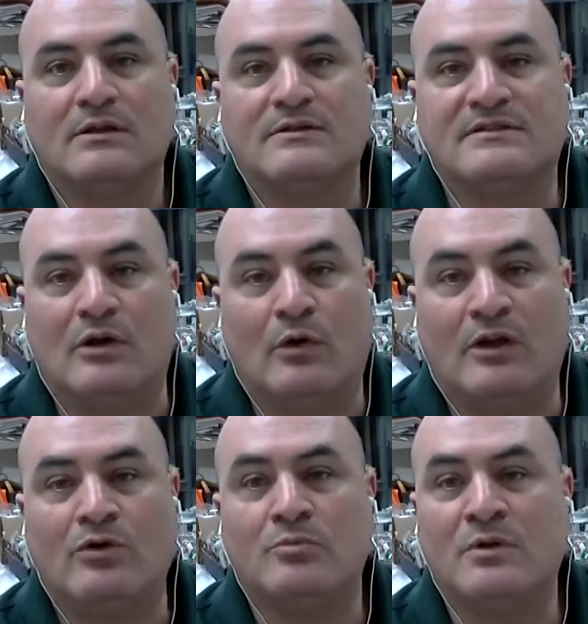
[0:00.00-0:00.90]
So it
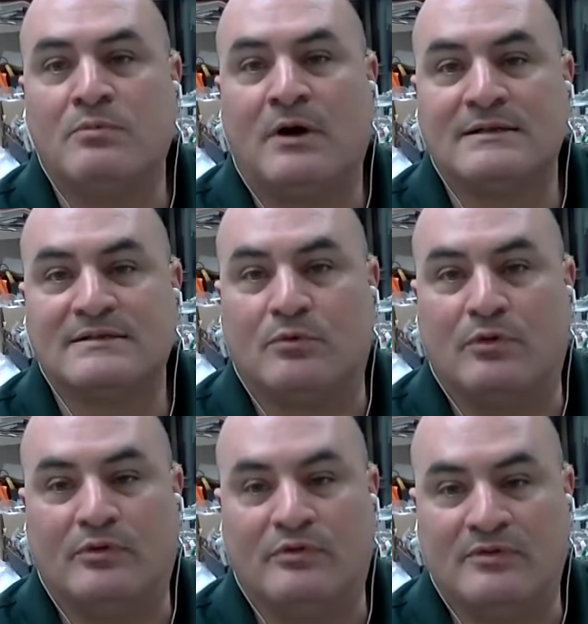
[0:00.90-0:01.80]
could be
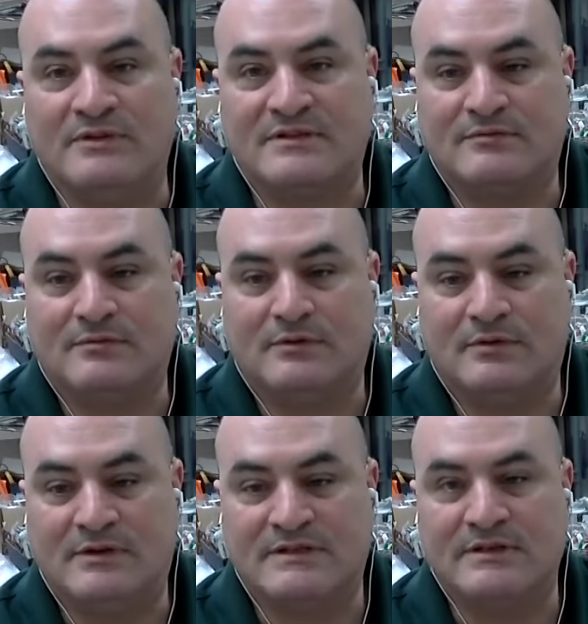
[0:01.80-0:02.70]
possible that this
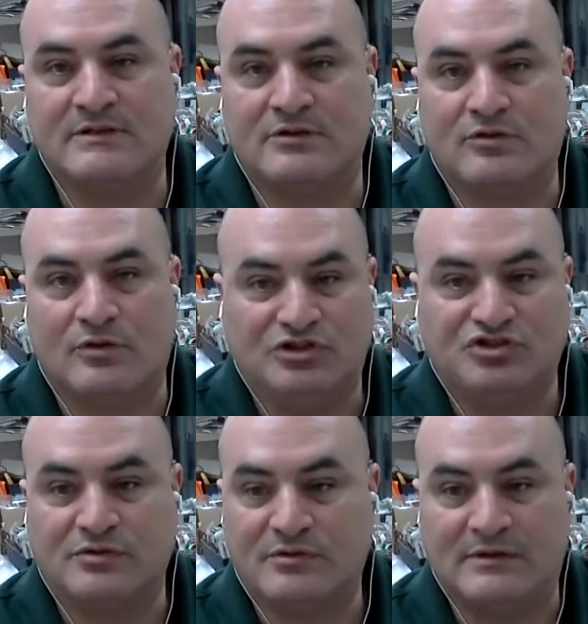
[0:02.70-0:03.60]
is a
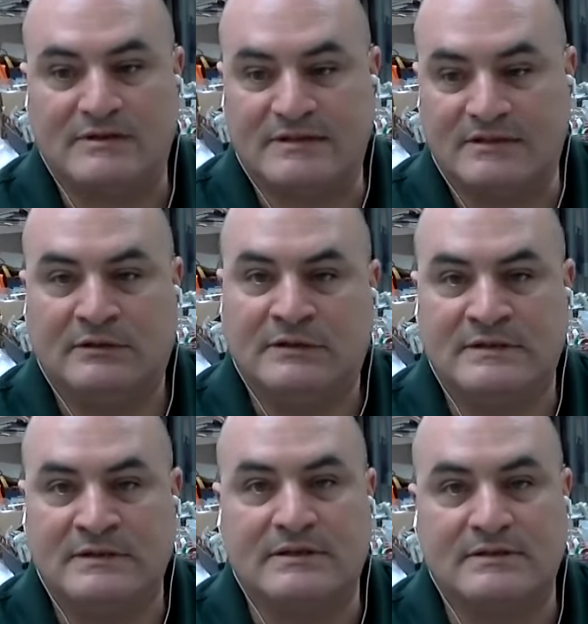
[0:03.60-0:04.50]
creature that still
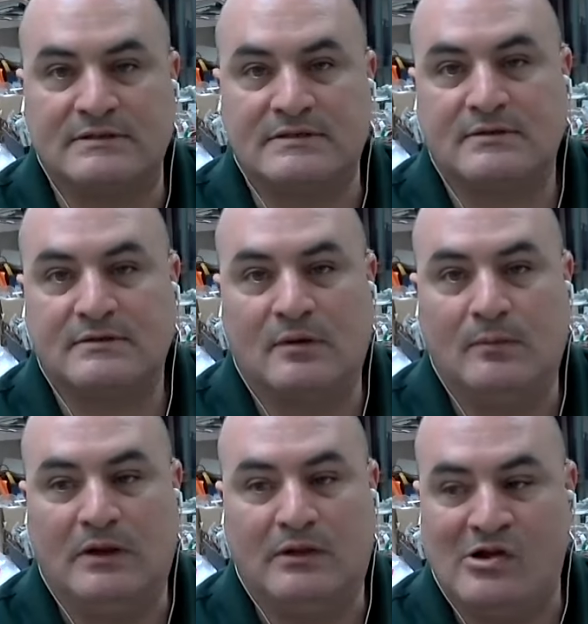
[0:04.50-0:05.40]
exists. I
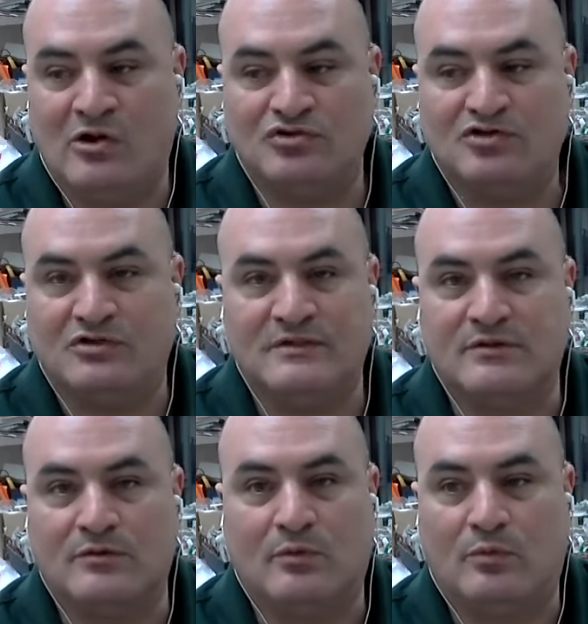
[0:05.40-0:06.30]
mean, the oceans
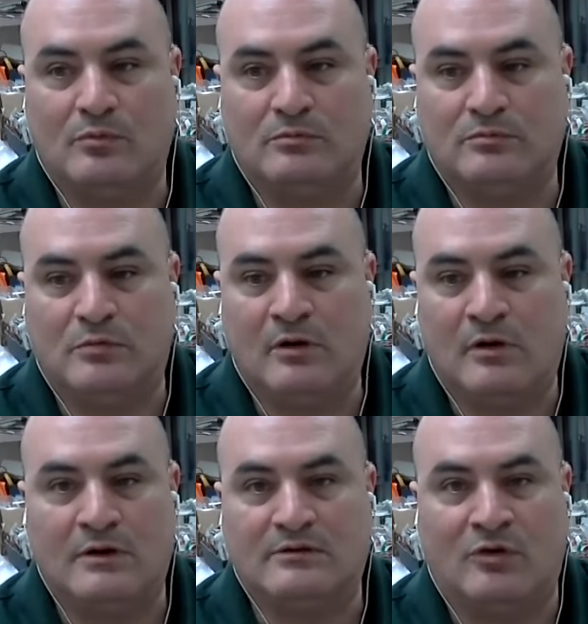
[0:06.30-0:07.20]
are
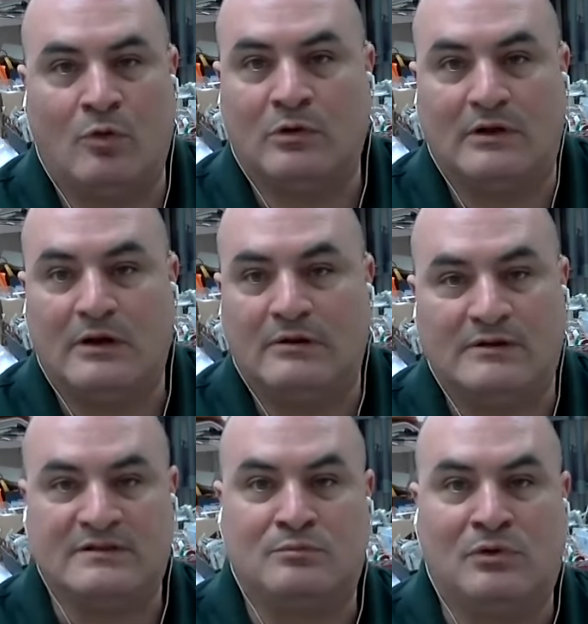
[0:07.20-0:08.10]
totally
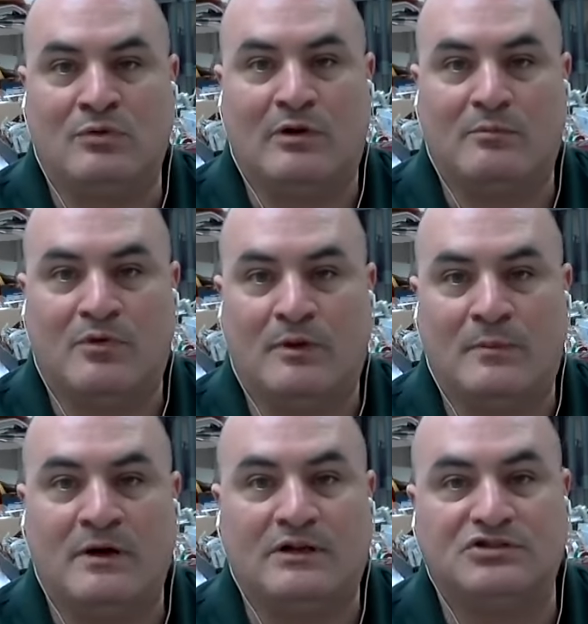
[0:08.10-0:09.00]
unexplored, pretty
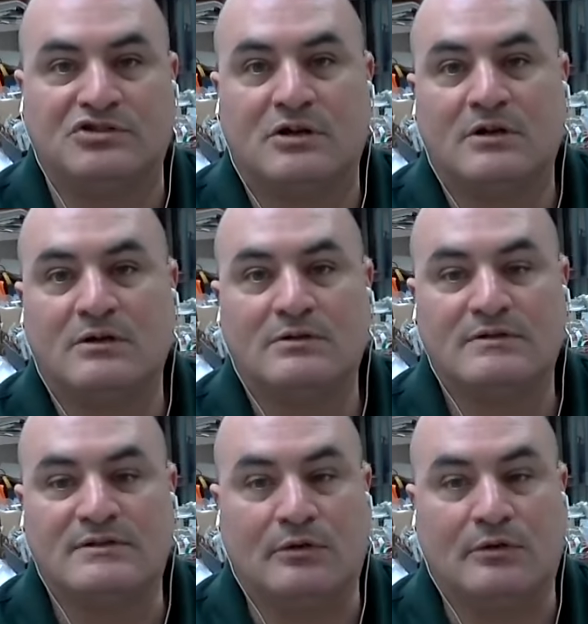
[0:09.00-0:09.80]
much. So